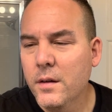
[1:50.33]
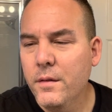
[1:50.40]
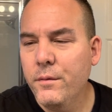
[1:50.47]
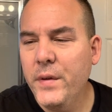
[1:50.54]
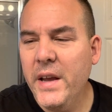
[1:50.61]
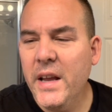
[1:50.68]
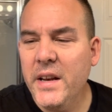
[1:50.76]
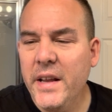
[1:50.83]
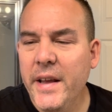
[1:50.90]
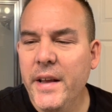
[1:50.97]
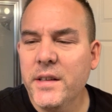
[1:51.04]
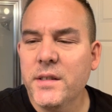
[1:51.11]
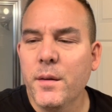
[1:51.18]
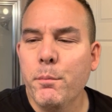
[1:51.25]

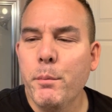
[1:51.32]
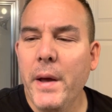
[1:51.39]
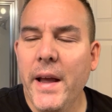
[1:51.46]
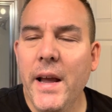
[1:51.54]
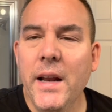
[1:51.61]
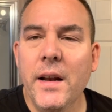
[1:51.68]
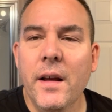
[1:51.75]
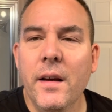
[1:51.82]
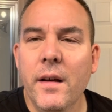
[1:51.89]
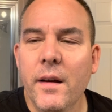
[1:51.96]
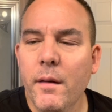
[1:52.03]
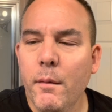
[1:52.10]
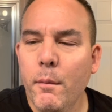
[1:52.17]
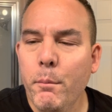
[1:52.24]
V&E's
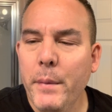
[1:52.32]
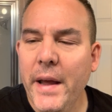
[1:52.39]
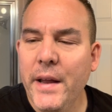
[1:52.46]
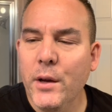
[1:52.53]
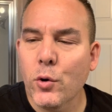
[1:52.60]
Made